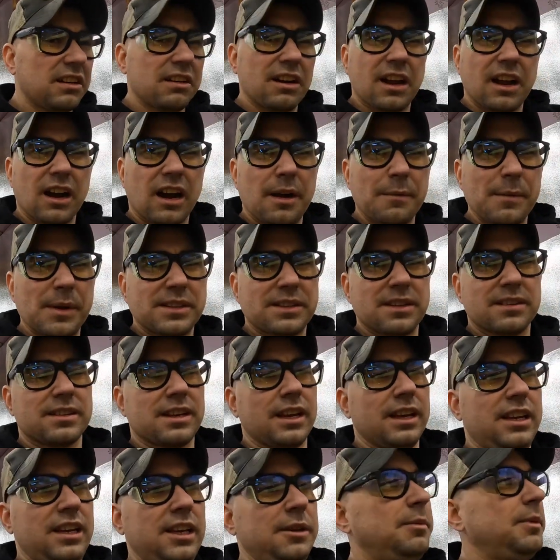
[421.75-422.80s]
comments that
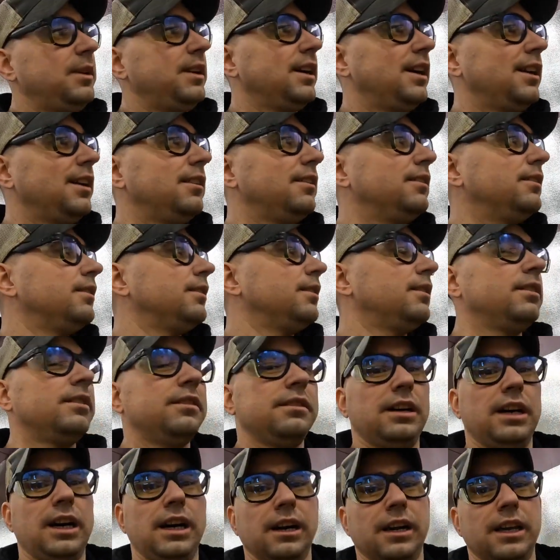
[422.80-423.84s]
say keep it yellow,
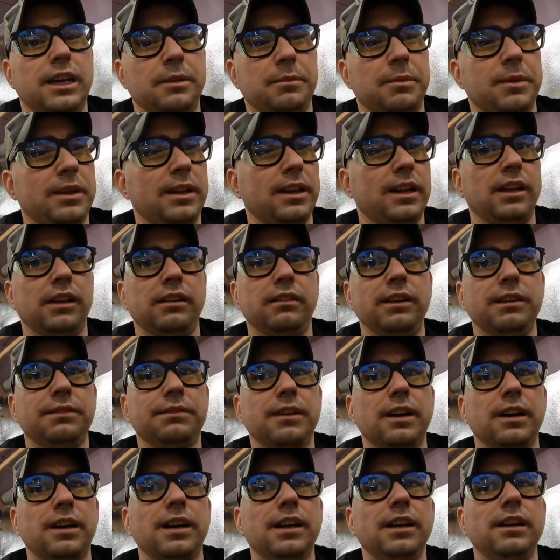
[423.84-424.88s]
I'll keep it yellow. If
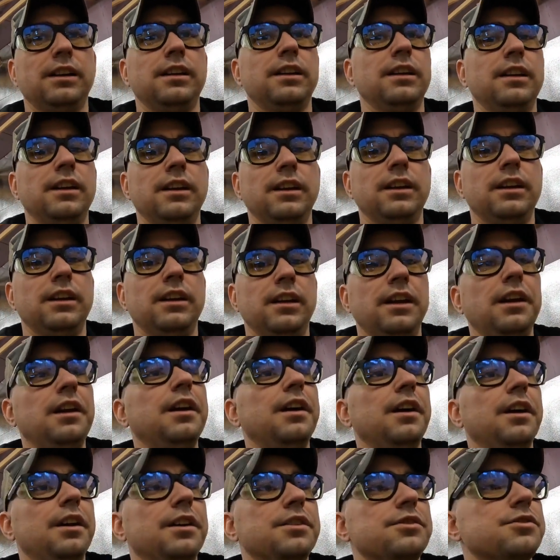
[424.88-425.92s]
not,
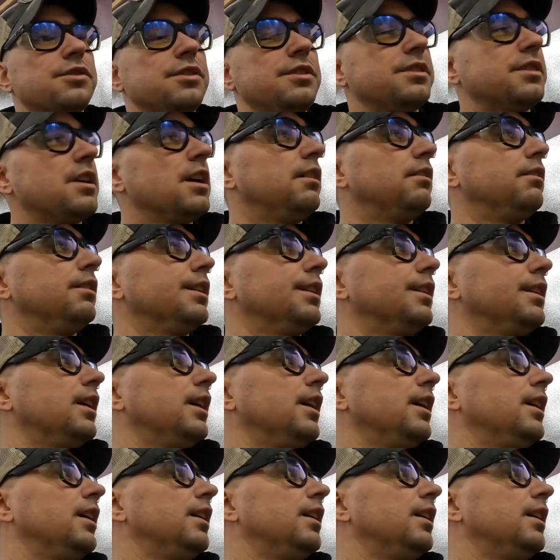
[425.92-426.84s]
she's going